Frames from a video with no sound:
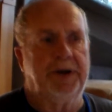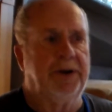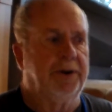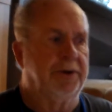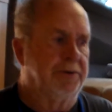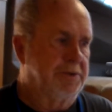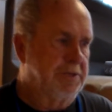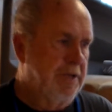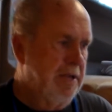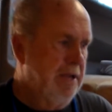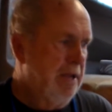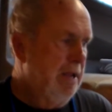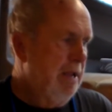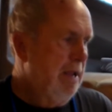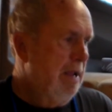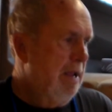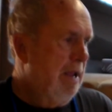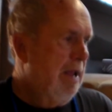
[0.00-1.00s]
years,
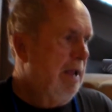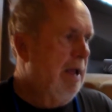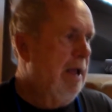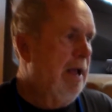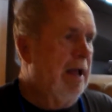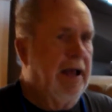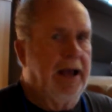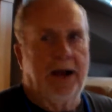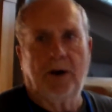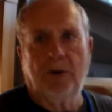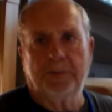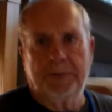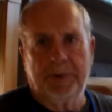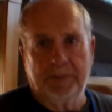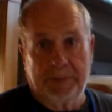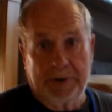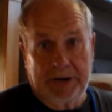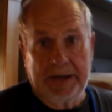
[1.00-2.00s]
I
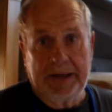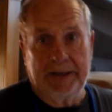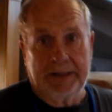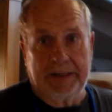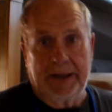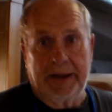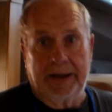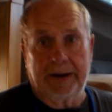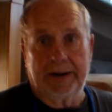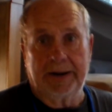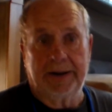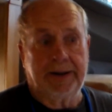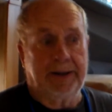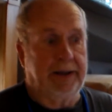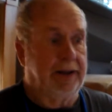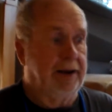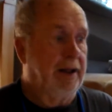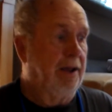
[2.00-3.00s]
hope you believe that.
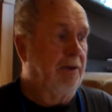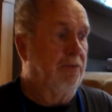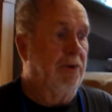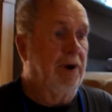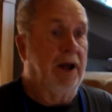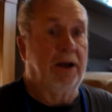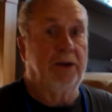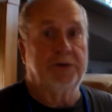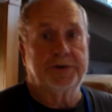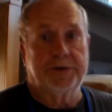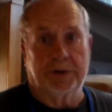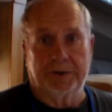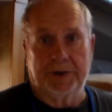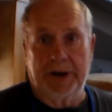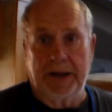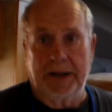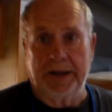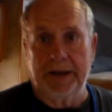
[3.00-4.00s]
And I would also
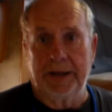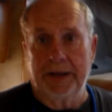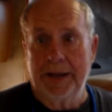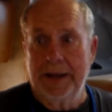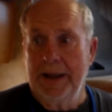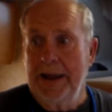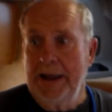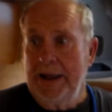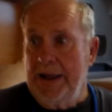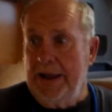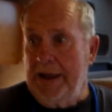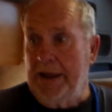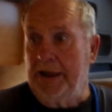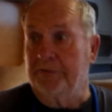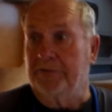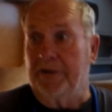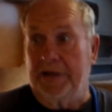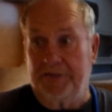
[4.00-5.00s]
tell you,
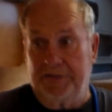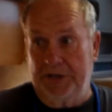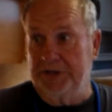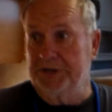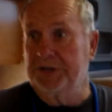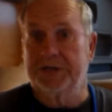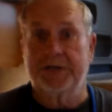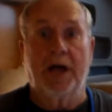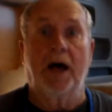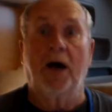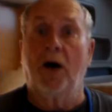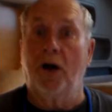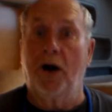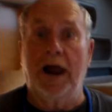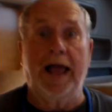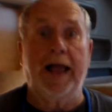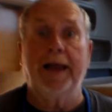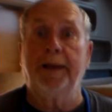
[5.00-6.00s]
if this is
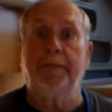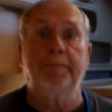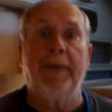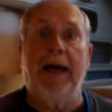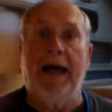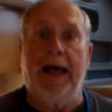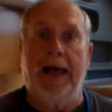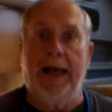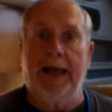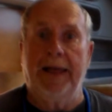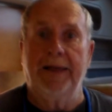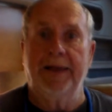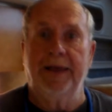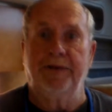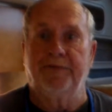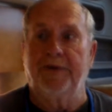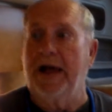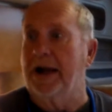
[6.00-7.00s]
all I could buy,
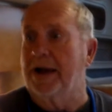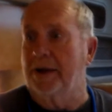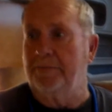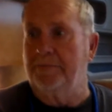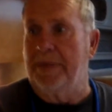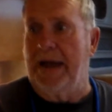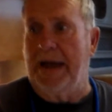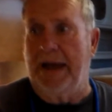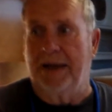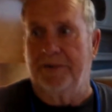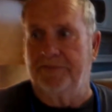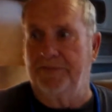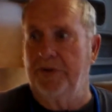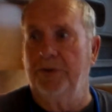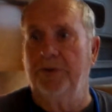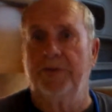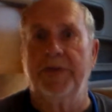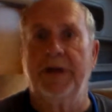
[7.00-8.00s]
if I could buy a
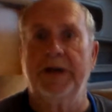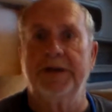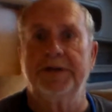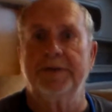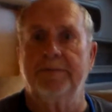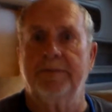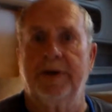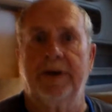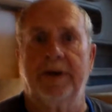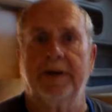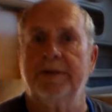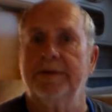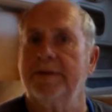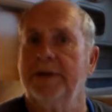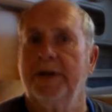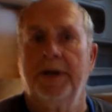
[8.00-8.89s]
few of these a month,